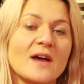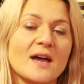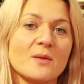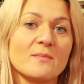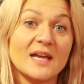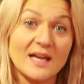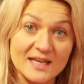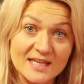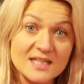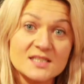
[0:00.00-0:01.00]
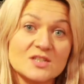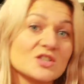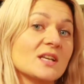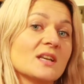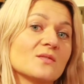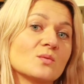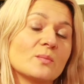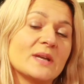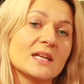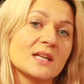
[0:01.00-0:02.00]
Um, yes, the sheen level will
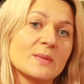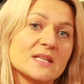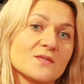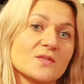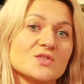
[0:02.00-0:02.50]
be a little bit different